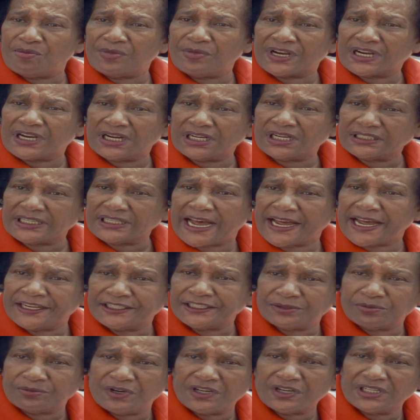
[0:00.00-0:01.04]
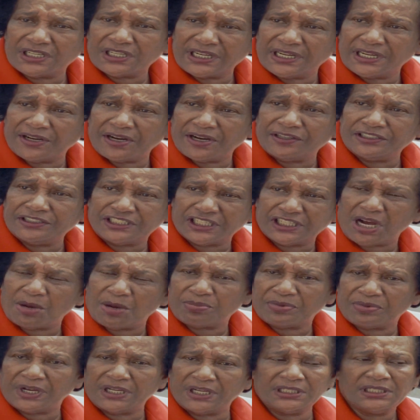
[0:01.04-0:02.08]
because I just wanted to get a jump
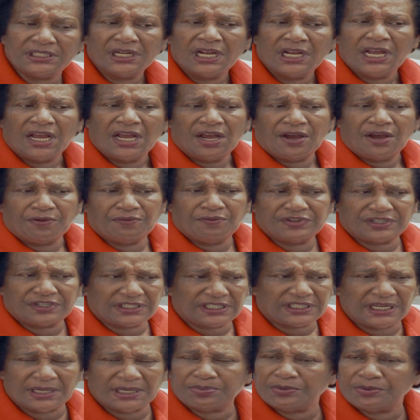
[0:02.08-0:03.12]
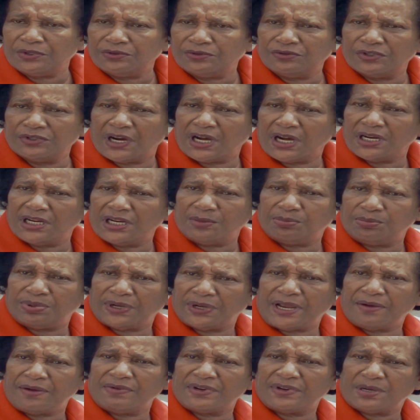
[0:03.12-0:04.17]
and skip and run and
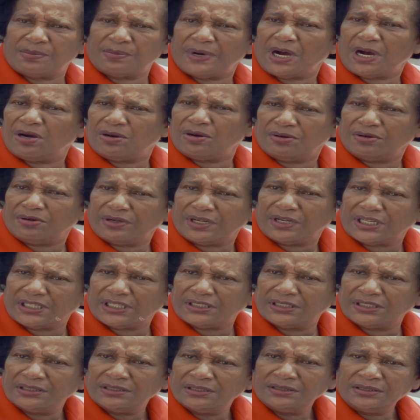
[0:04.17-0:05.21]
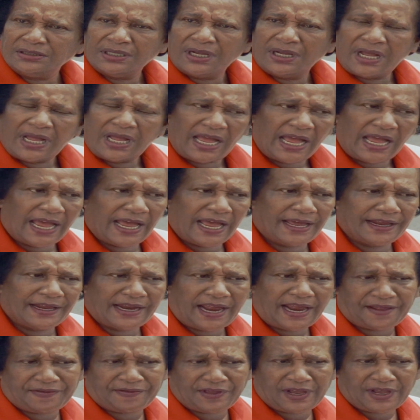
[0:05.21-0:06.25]
play with the boys. And
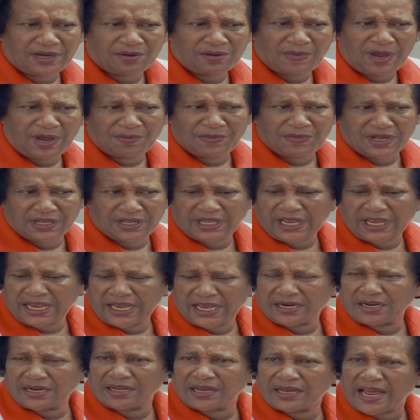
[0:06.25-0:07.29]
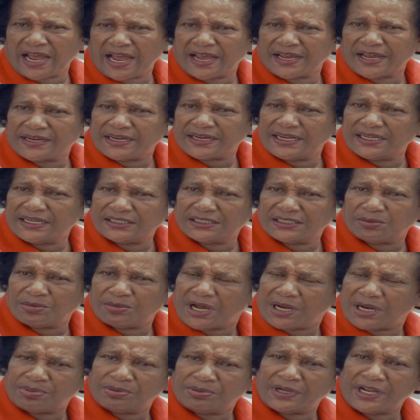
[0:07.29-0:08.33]
I think my mother had other ideas
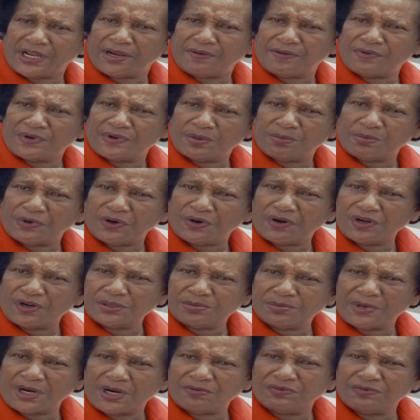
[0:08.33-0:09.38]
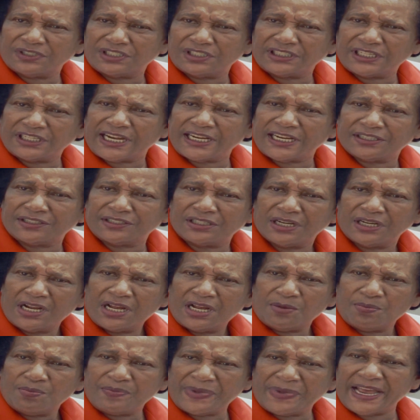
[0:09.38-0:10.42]
about playing with the boys, but it was just
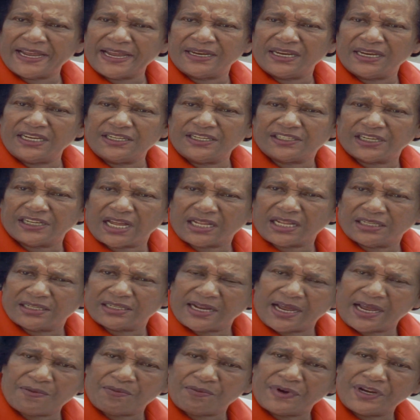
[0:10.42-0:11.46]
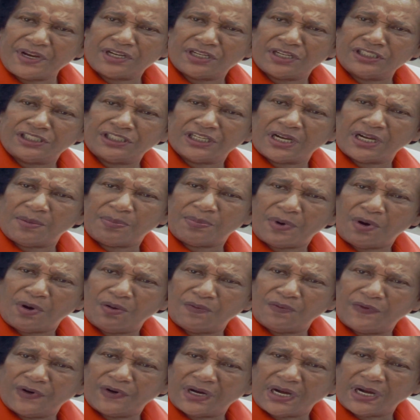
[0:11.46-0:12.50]
betting each other that we could jump
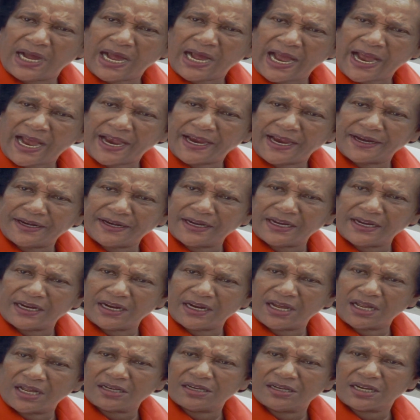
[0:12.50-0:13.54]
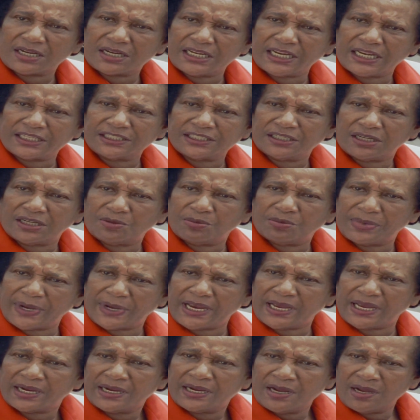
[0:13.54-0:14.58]
over higher than the other, catch a
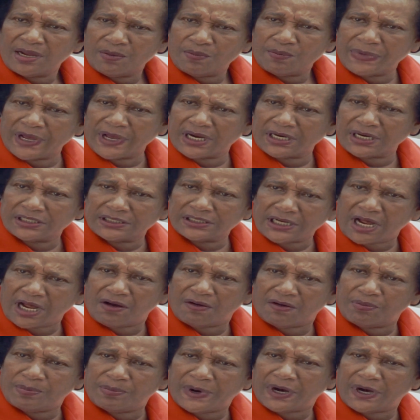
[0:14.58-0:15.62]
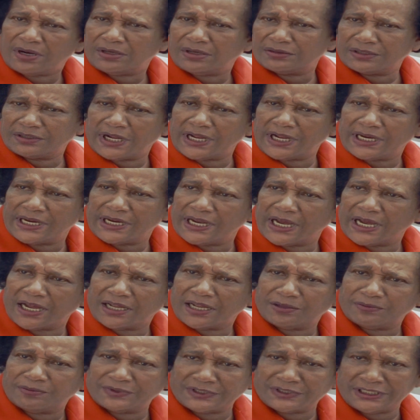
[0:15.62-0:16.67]
better softball than the
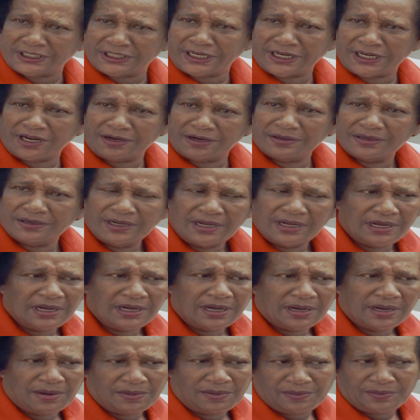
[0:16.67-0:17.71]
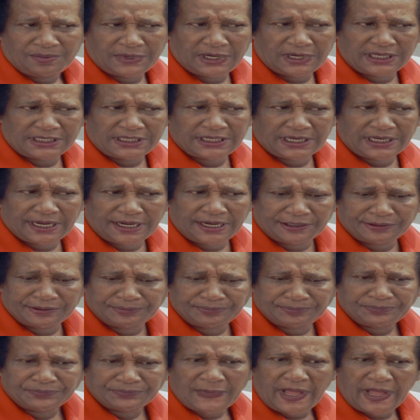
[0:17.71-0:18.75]
other was, you know. But
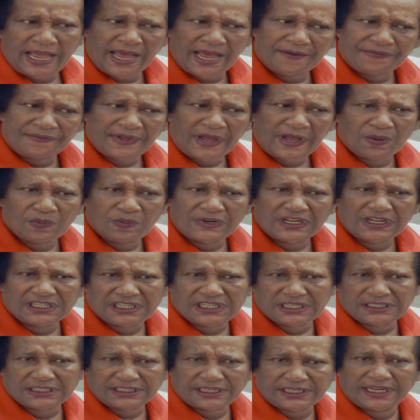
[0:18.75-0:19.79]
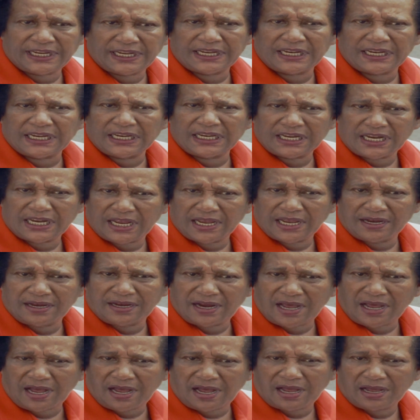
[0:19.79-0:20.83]
after I went to Tuskegee, then
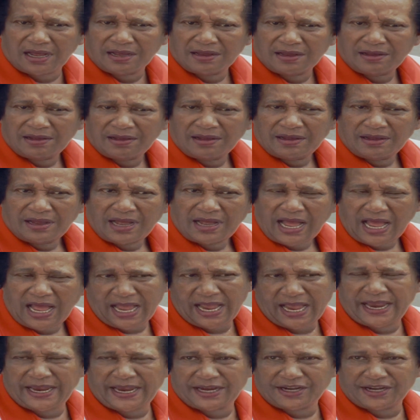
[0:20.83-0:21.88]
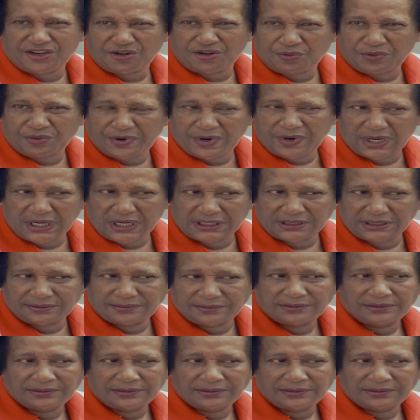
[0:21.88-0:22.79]
I hated to run.